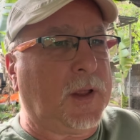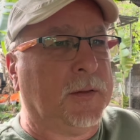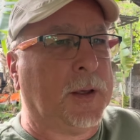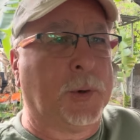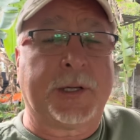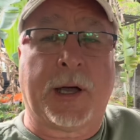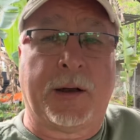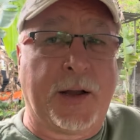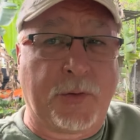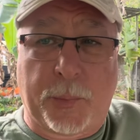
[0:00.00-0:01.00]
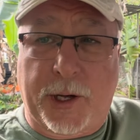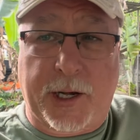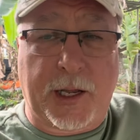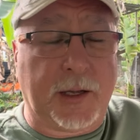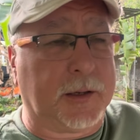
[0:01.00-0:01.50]
They put down
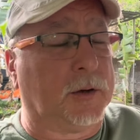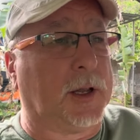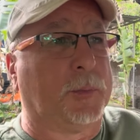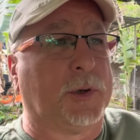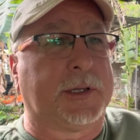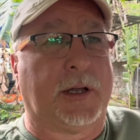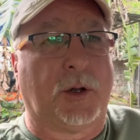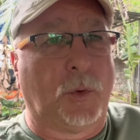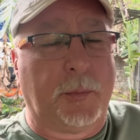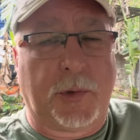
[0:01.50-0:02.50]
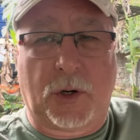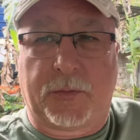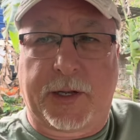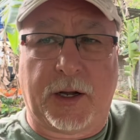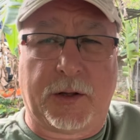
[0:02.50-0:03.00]
everybody. You know, they put down the women
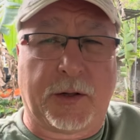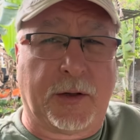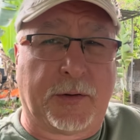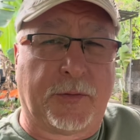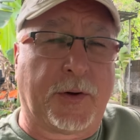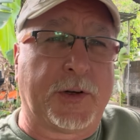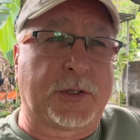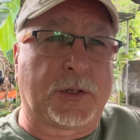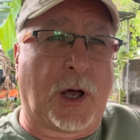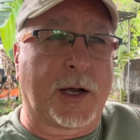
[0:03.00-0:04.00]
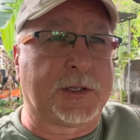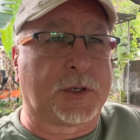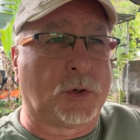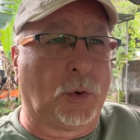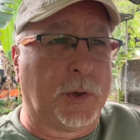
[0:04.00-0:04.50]
over here. They're very
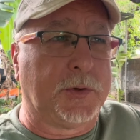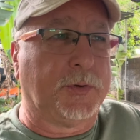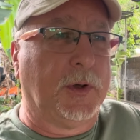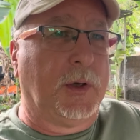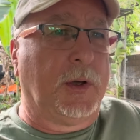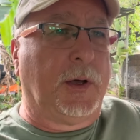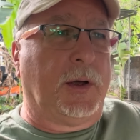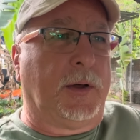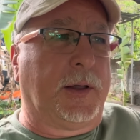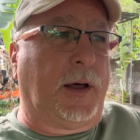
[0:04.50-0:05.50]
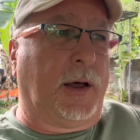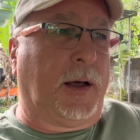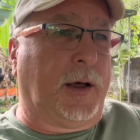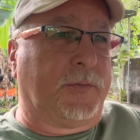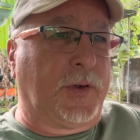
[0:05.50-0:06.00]
toxic towards
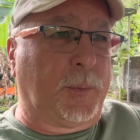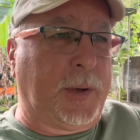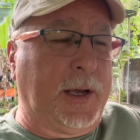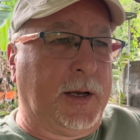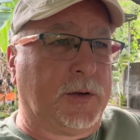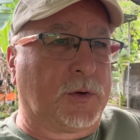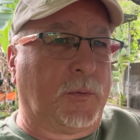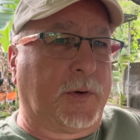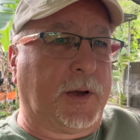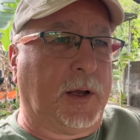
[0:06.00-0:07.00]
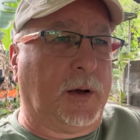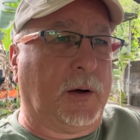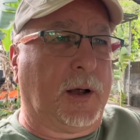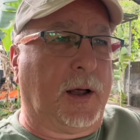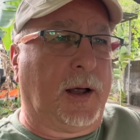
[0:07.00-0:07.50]
the Filipinas over
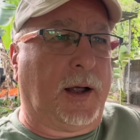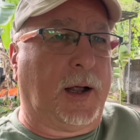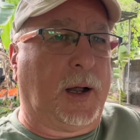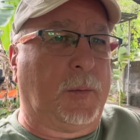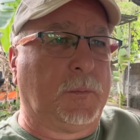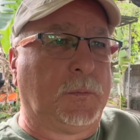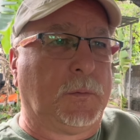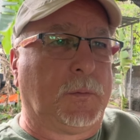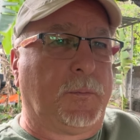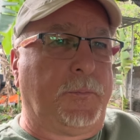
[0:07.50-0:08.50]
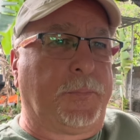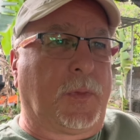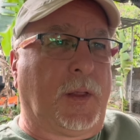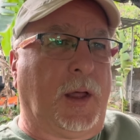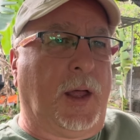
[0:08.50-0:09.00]
here,
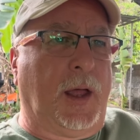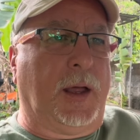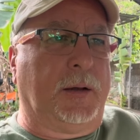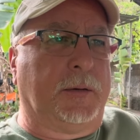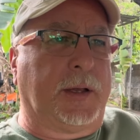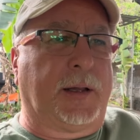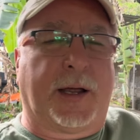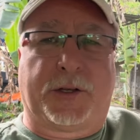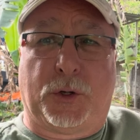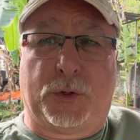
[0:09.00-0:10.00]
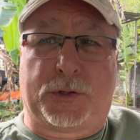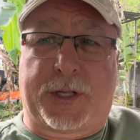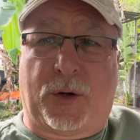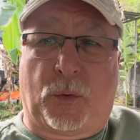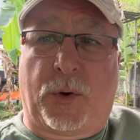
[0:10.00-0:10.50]
and they like to use
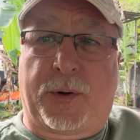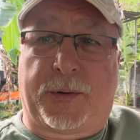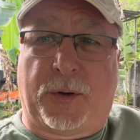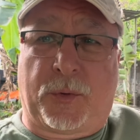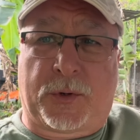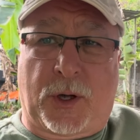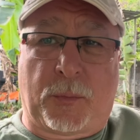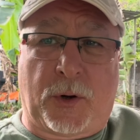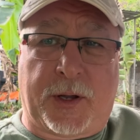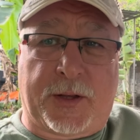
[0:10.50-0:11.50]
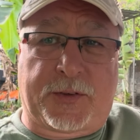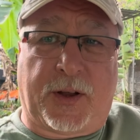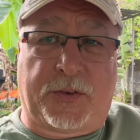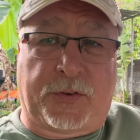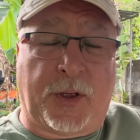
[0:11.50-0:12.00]
that word that we were talking about
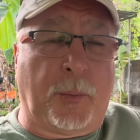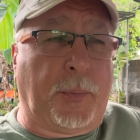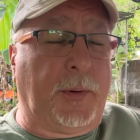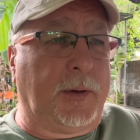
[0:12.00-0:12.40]
yesterday, simp.